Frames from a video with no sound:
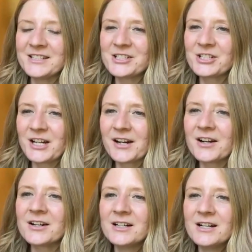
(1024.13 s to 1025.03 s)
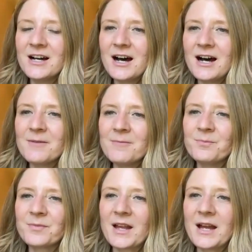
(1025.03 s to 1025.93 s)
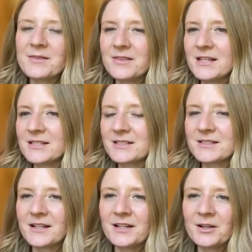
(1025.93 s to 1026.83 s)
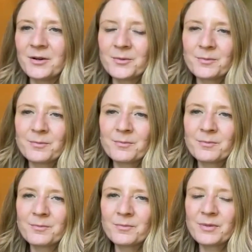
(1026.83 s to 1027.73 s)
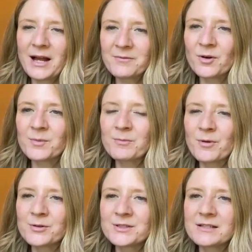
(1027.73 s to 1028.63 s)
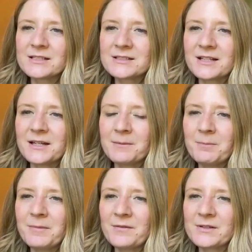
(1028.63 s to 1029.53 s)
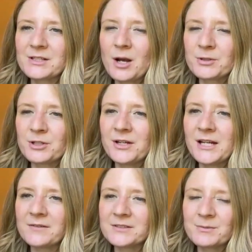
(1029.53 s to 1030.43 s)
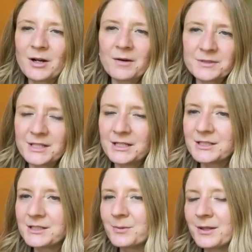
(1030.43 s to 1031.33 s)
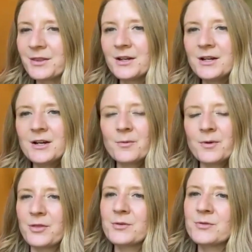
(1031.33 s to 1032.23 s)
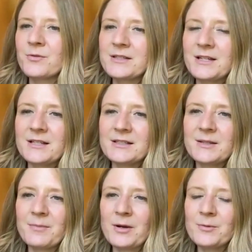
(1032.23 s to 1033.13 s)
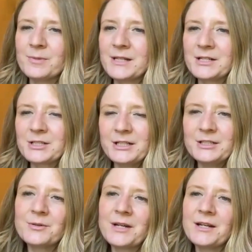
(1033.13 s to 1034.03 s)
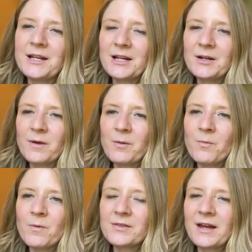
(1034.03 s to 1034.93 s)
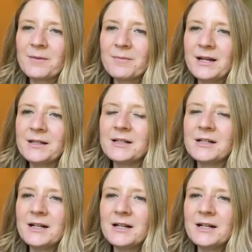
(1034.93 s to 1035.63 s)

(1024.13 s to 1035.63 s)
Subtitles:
to share. And this, platform and process is going to give us an opportunity to have some conversations with those residents about potentially donating and what that might